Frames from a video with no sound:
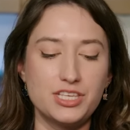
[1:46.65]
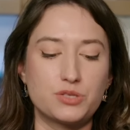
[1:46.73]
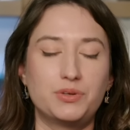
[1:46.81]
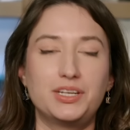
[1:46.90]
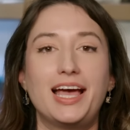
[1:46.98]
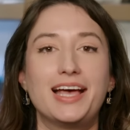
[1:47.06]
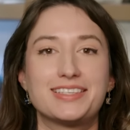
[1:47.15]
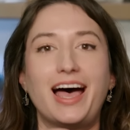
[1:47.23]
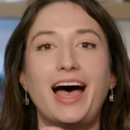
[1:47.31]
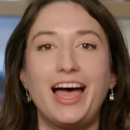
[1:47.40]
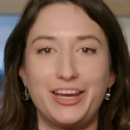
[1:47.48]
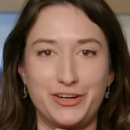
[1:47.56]
this one has
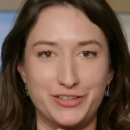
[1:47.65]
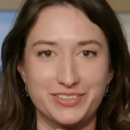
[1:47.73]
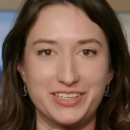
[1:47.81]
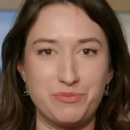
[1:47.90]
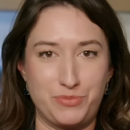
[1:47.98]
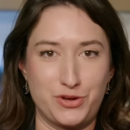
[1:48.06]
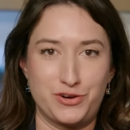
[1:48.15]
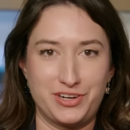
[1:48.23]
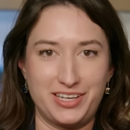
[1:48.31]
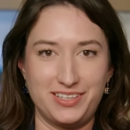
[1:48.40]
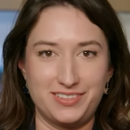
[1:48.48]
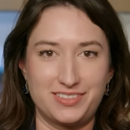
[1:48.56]
iron
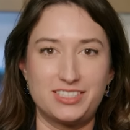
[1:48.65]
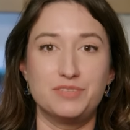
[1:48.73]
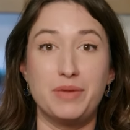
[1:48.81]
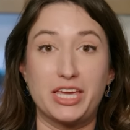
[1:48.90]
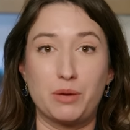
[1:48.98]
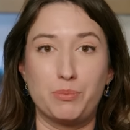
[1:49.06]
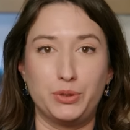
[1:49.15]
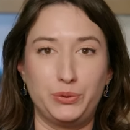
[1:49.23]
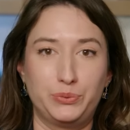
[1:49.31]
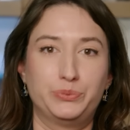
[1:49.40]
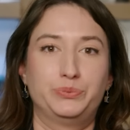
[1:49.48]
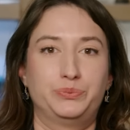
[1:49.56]
impurities to make it blue.